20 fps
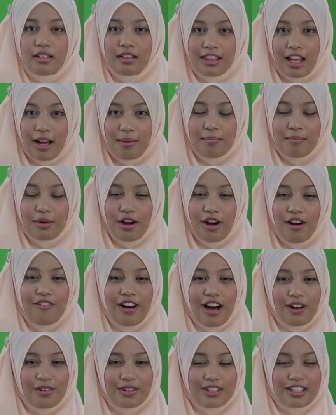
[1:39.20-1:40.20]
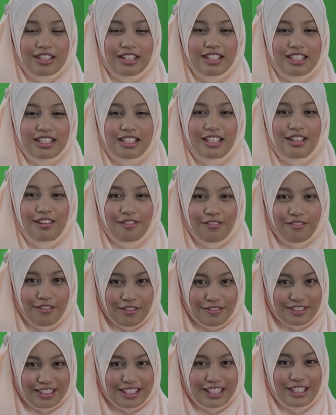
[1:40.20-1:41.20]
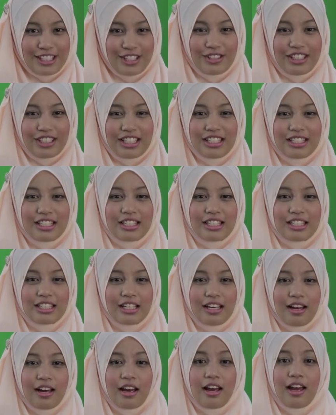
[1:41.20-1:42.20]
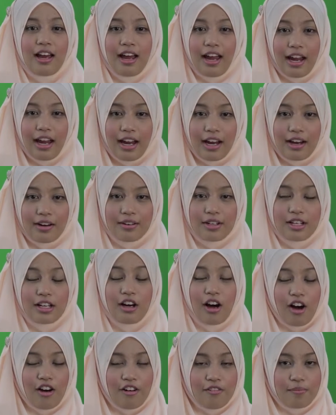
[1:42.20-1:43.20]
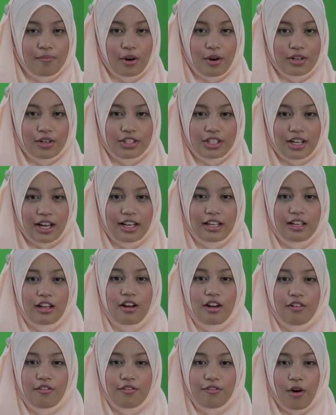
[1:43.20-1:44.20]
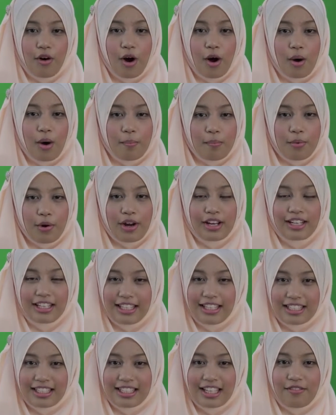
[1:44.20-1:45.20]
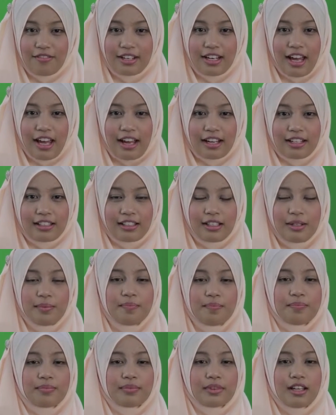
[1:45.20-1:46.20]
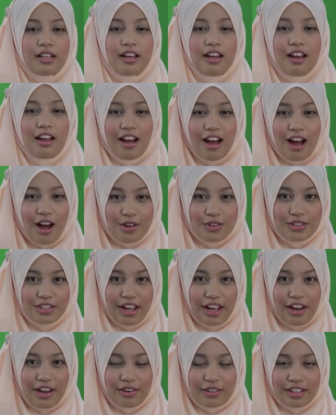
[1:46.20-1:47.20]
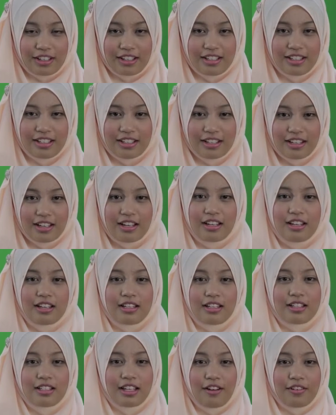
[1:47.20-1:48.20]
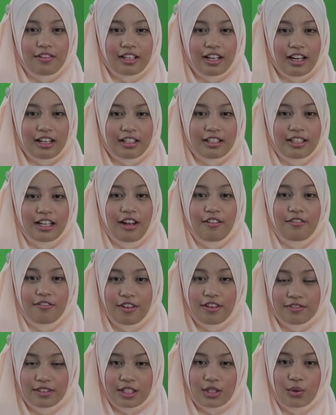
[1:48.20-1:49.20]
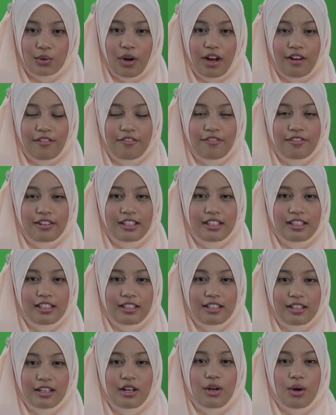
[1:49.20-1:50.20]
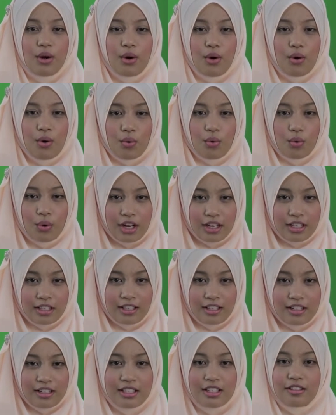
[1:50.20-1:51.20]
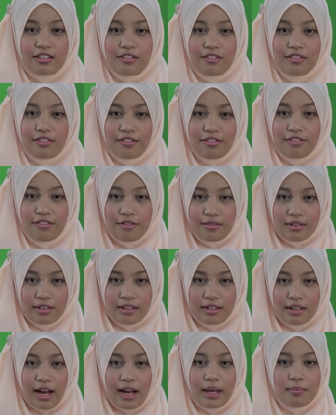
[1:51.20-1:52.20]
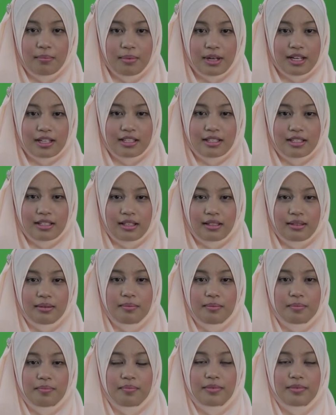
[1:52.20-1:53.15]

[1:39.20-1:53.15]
Number of houses: 50 units. Area of project: 4.87 acre. House area: 750 square feet. Workers: 9 person.